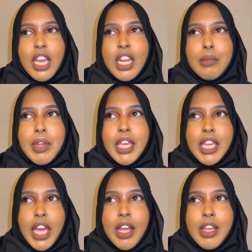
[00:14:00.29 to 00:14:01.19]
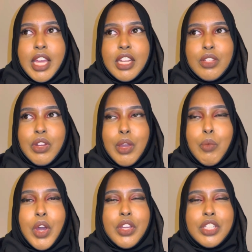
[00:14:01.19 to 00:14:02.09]
And I'm like, yeah. And they were like,
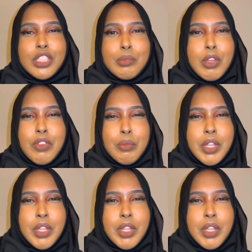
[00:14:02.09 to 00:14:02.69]
why don't you just move in